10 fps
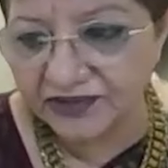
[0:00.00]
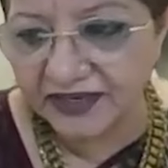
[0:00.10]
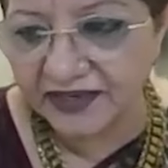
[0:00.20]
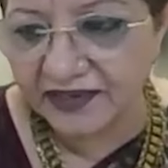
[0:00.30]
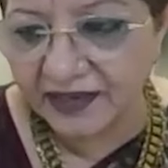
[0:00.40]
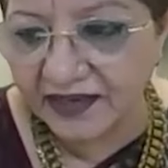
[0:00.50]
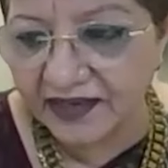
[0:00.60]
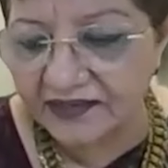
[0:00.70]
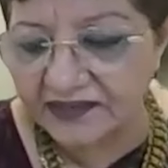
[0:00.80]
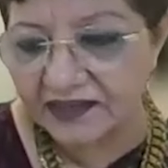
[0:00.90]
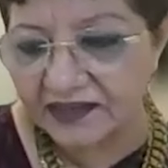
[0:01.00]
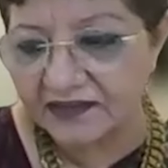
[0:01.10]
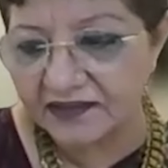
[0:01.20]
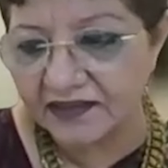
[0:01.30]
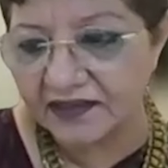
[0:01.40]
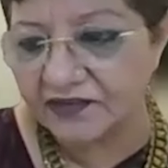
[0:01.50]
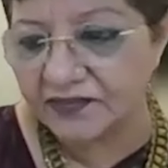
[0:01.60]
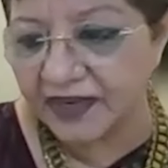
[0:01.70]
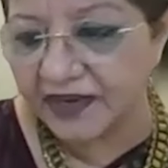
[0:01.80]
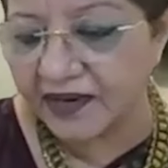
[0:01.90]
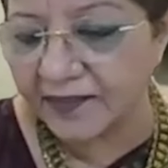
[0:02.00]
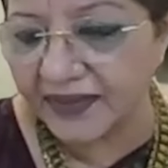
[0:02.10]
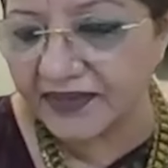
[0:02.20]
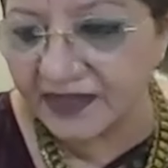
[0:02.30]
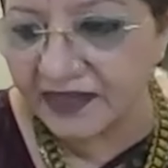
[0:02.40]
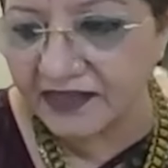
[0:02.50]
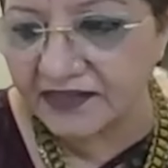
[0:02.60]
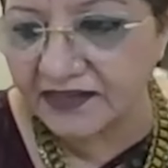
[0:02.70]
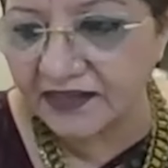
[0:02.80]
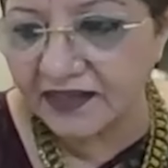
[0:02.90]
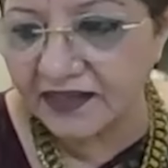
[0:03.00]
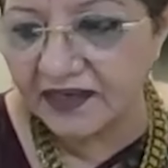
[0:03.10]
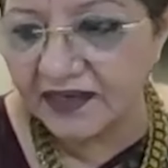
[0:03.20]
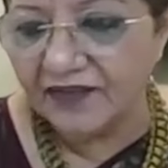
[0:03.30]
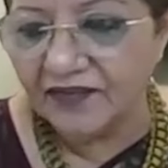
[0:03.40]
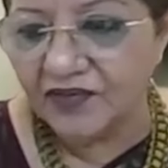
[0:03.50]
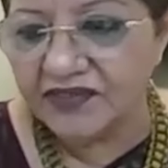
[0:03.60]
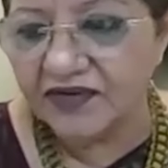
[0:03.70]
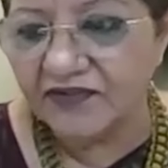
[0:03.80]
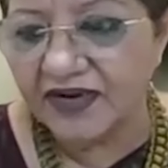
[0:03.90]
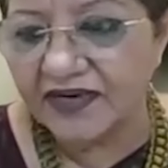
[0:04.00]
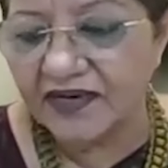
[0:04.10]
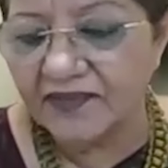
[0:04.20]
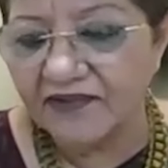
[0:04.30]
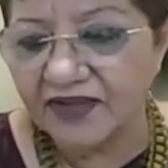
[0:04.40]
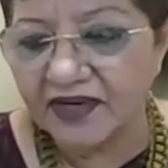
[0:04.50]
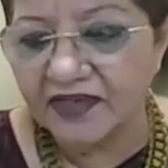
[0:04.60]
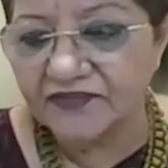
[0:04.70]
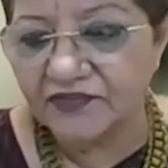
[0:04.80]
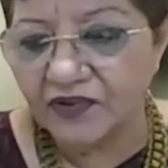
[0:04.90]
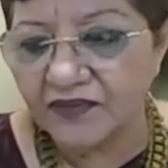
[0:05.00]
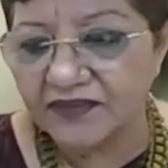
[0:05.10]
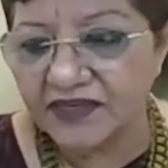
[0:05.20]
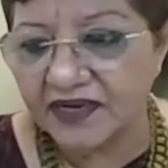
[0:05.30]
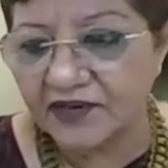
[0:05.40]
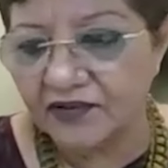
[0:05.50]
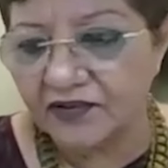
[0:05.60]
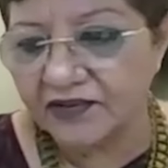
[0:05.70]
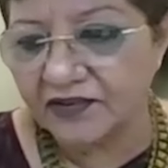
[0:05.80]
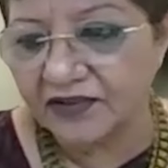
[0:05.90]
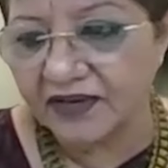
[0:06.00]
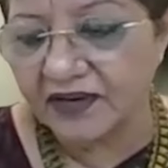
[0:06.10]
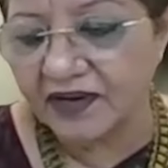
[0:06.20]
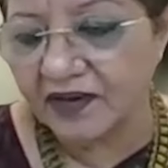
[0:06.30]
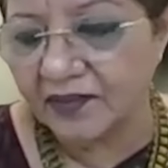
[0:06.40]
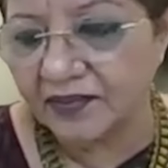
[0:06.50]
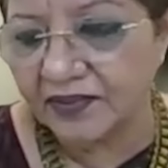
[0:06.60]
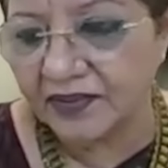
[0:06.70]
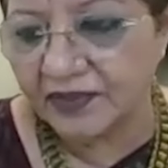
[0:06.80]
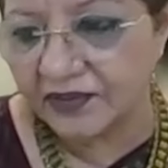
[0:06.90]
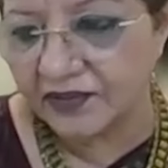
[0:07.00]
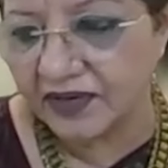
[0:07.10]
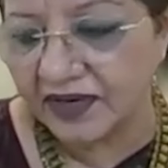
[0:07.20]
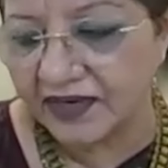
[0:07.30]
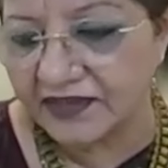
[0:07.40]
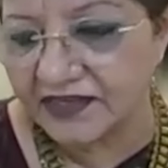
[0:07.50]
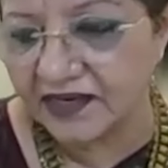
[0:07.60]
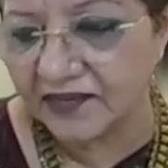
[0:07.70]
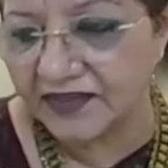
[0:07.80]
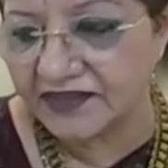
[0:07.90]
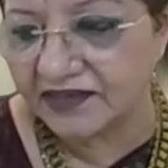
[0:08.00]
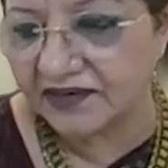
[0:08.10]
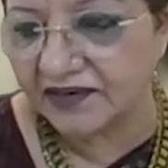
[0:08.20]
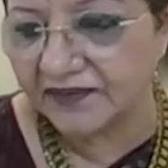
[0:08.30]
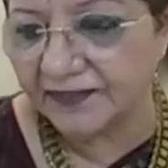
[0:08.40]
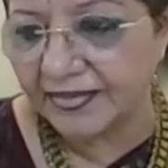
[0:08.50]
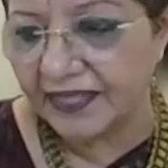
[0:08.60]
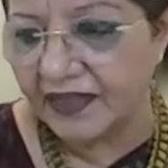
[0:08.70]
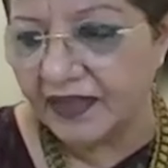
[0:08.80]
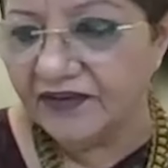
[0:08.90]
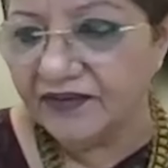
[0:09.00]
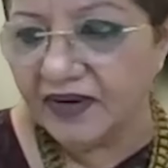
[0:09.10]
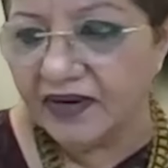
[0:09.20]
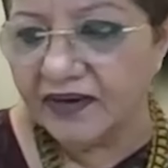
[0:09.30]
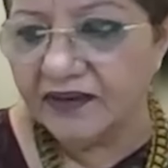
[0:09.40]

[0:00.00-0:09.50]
a POSH trainer and a consultant, and I was building up my skills, I was invited by various forums like Rotary Club, Lions Club, etc. And